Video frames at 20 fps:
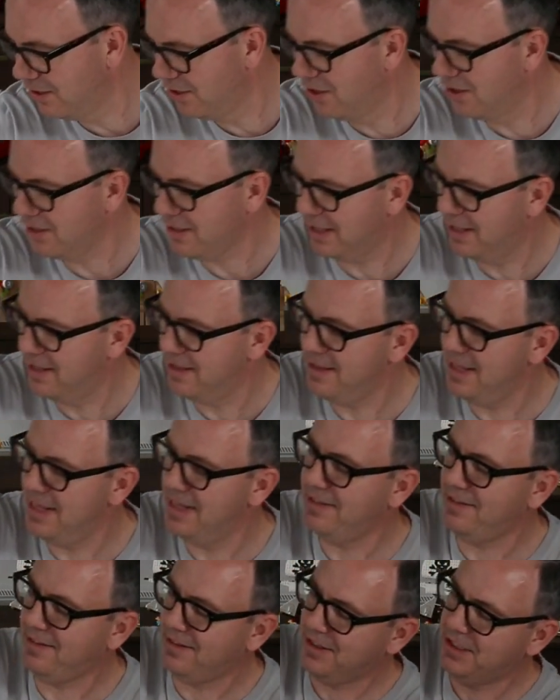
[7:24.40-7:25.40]
Look at
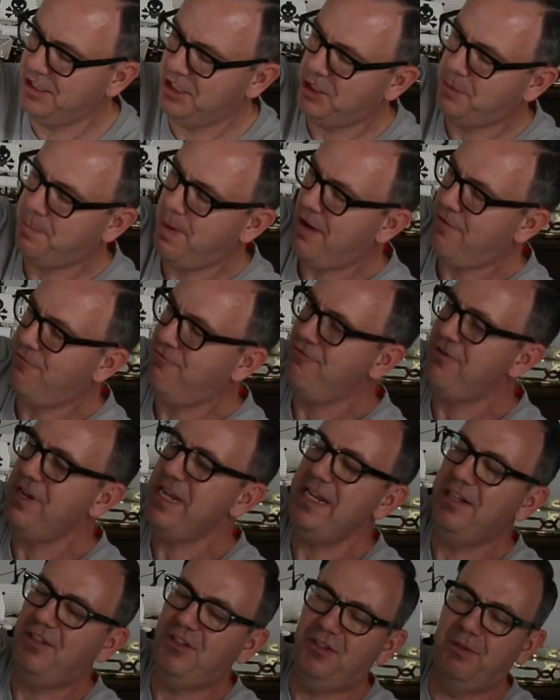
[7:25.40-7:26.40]
this, I can just about
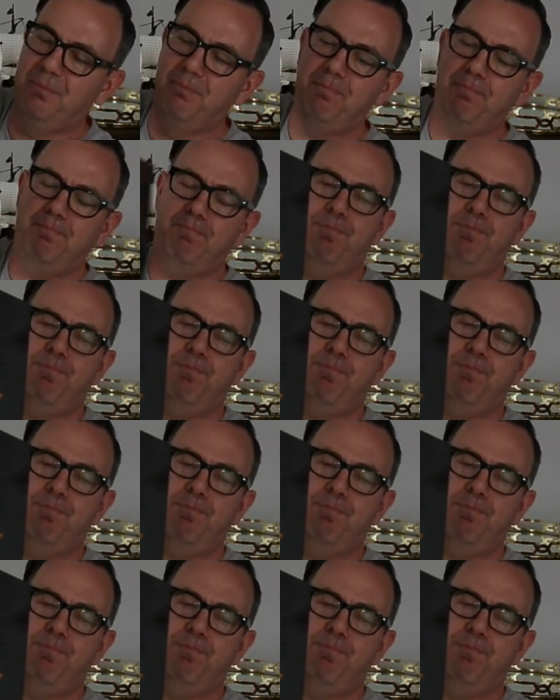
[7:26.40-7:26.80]
reach and